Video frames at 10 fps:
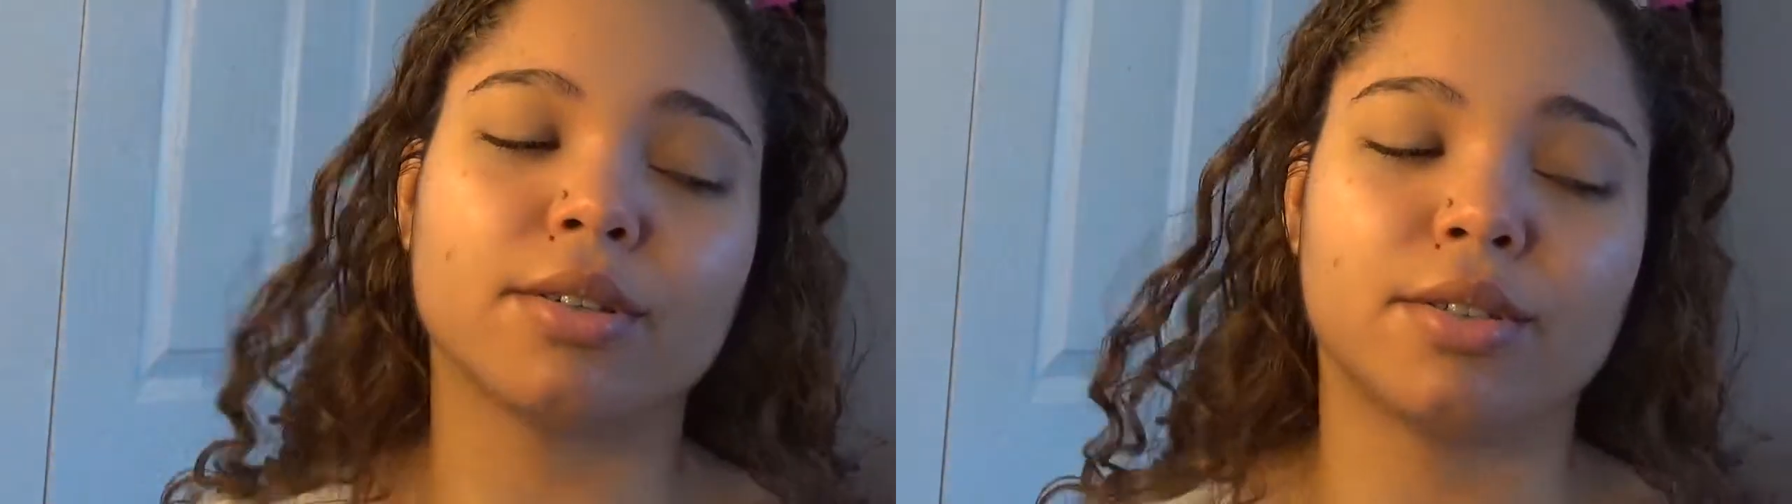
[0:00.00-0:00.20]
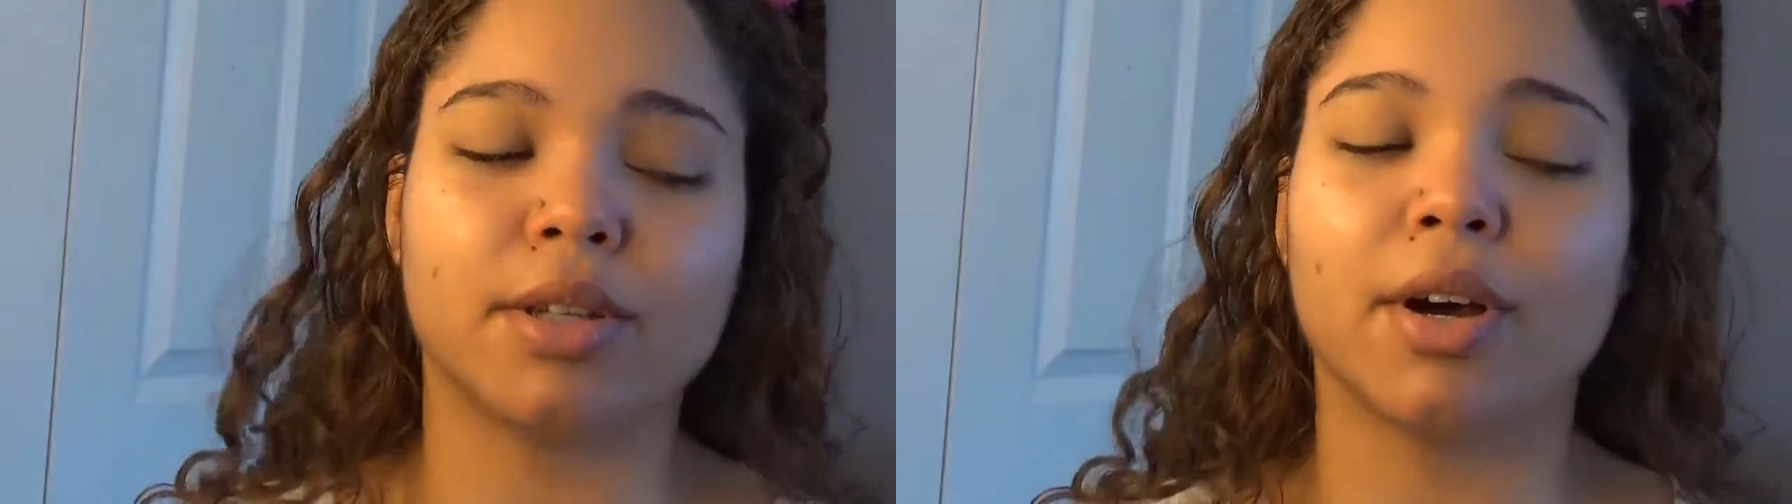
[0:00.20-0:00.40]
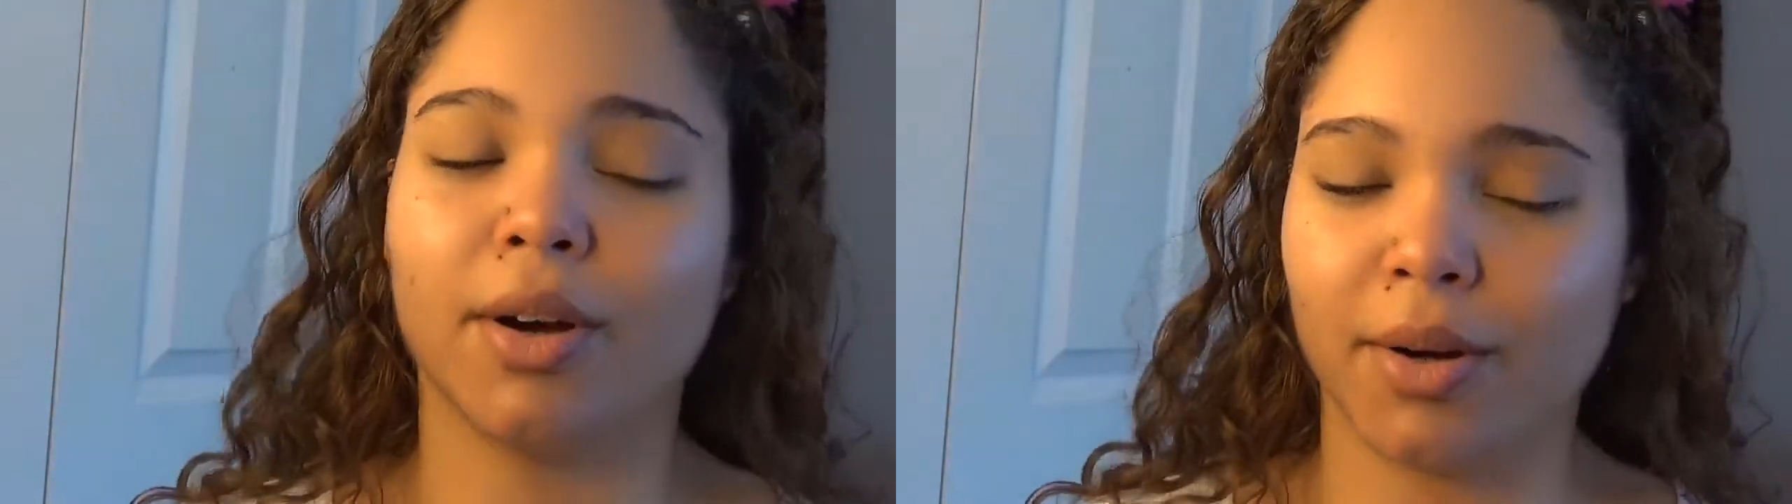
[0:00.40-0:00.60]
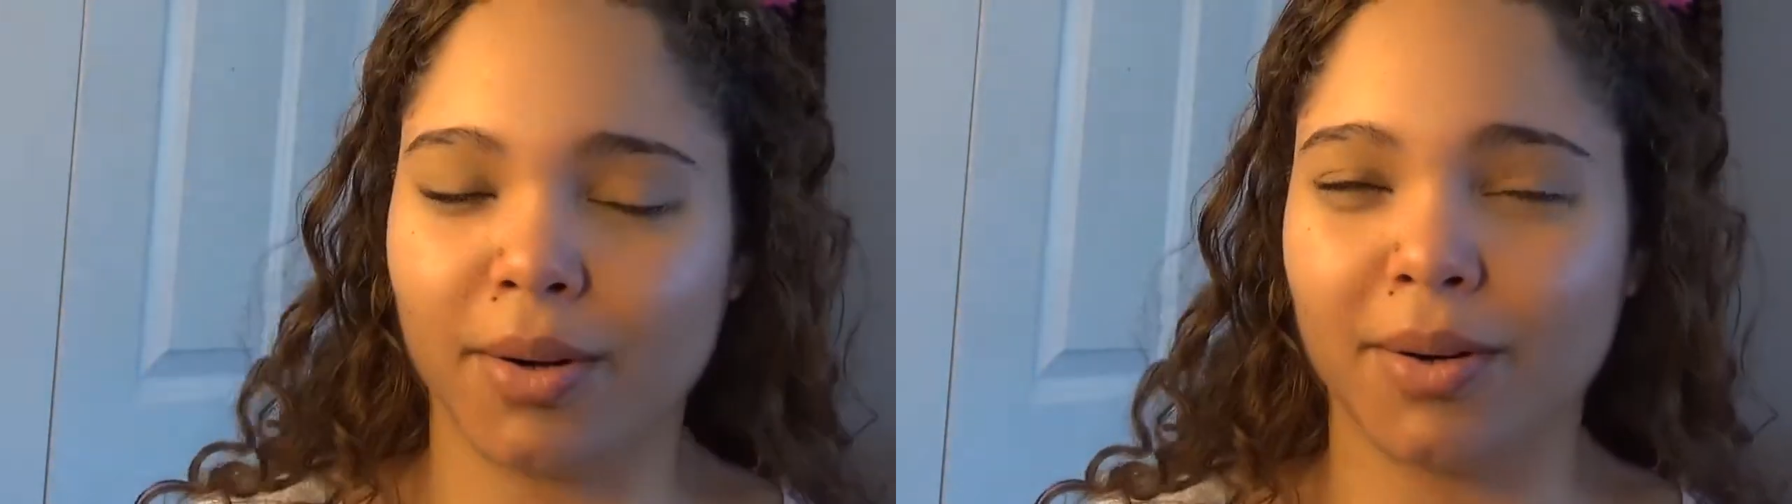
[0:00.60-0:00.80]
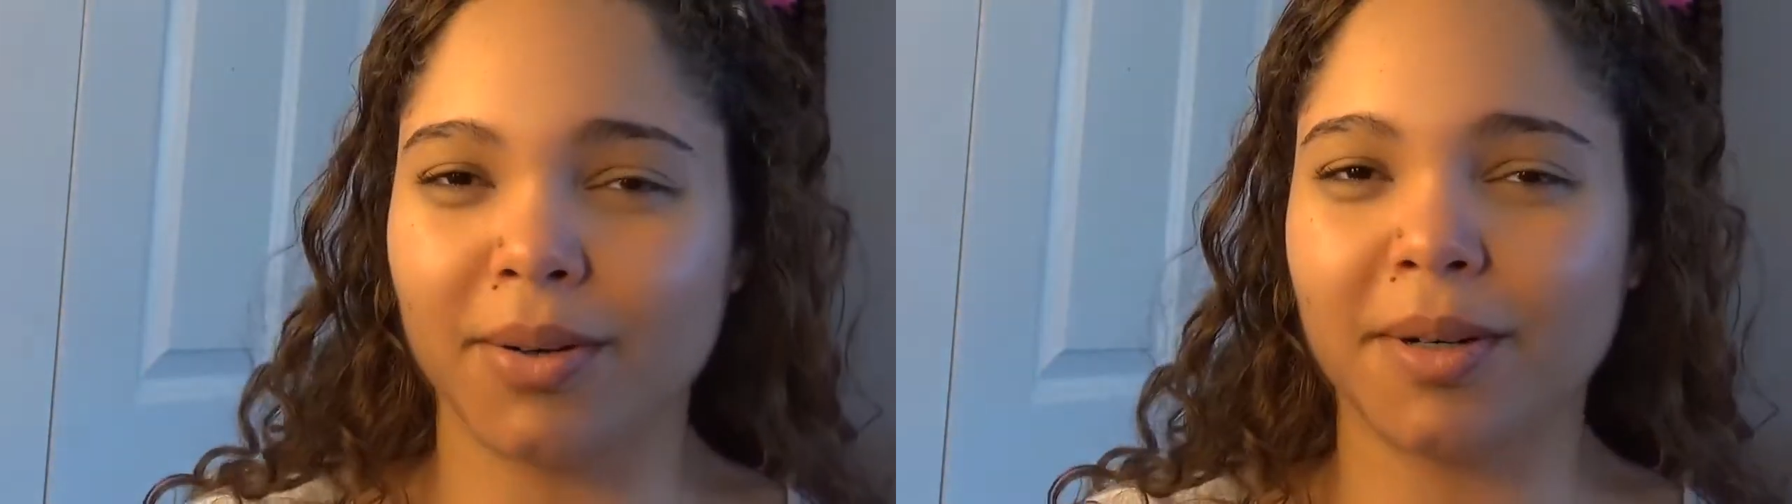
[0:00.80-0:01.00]

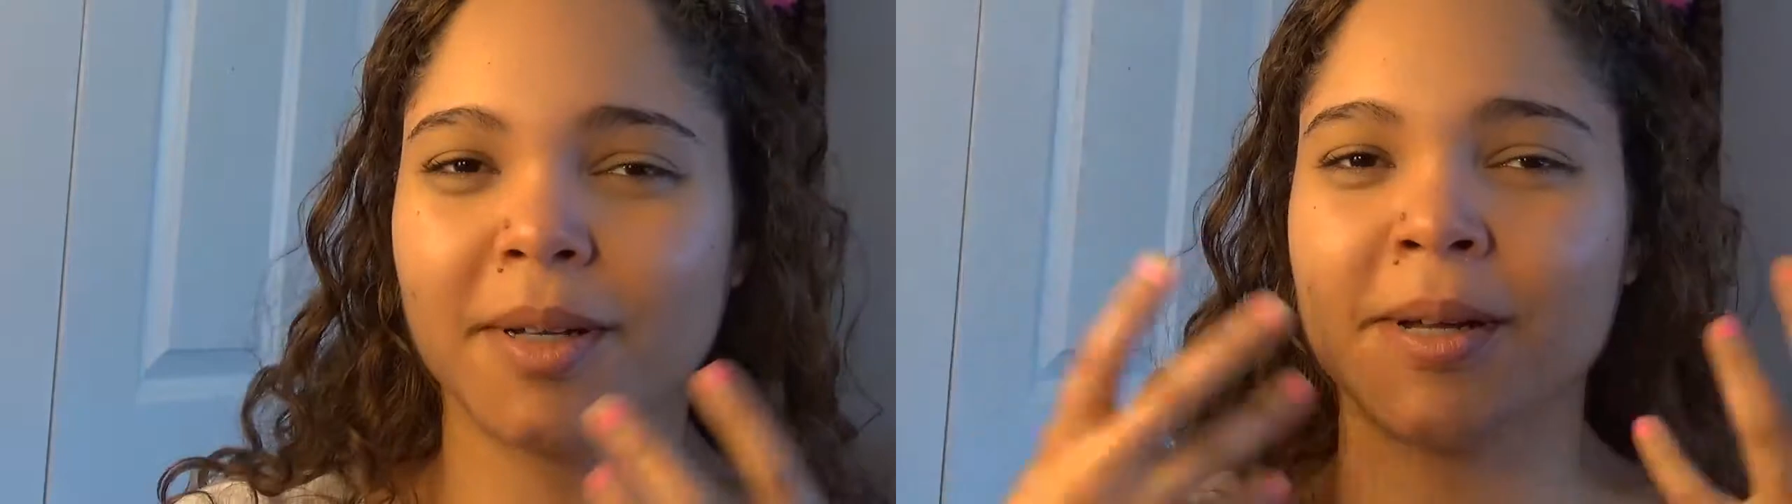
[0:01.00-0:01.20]
so